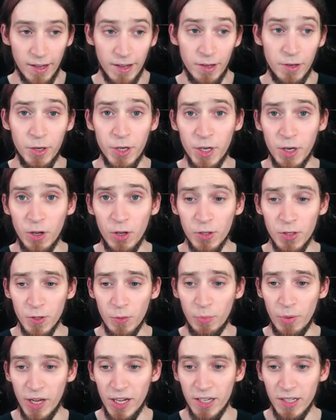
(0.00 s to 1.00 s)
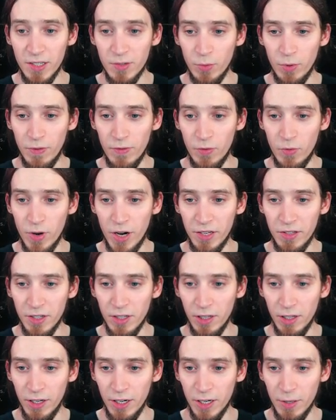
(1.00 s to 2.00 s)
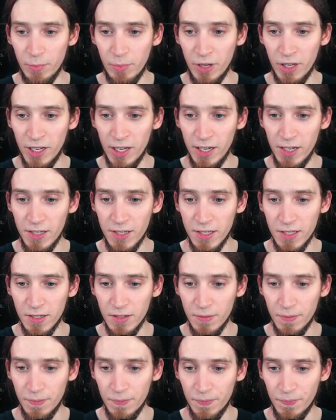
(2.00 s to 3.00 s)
You can also paste with right click, paste,